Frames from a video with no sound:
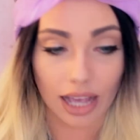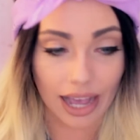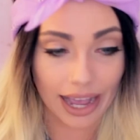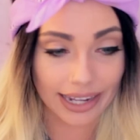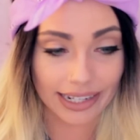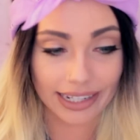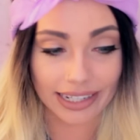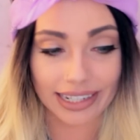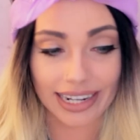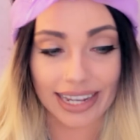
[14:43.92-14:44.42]

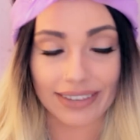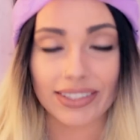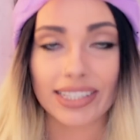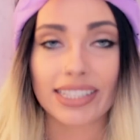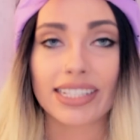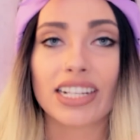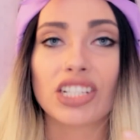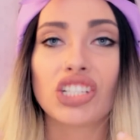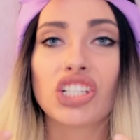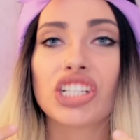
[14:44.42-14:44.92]
I didn't have
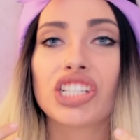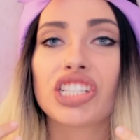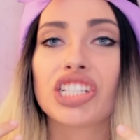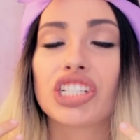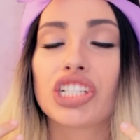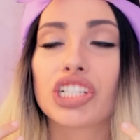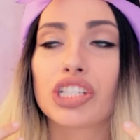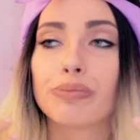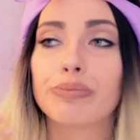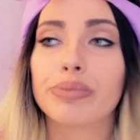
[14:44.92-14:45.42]
stitches,
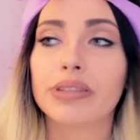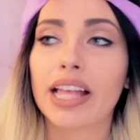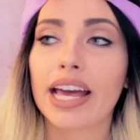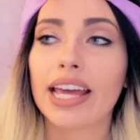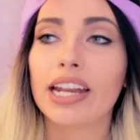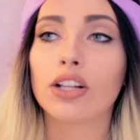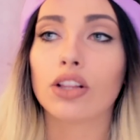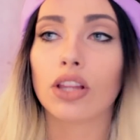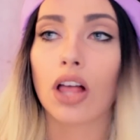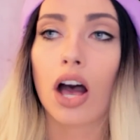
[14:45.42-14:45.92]
it just
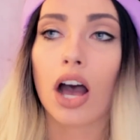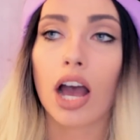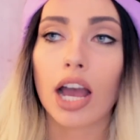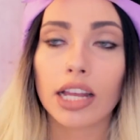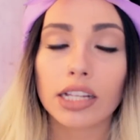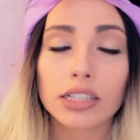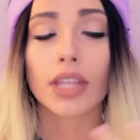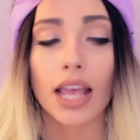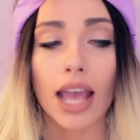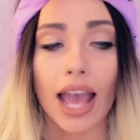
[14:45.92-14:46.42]
bled a
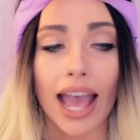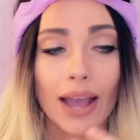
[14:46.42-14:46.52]
lot.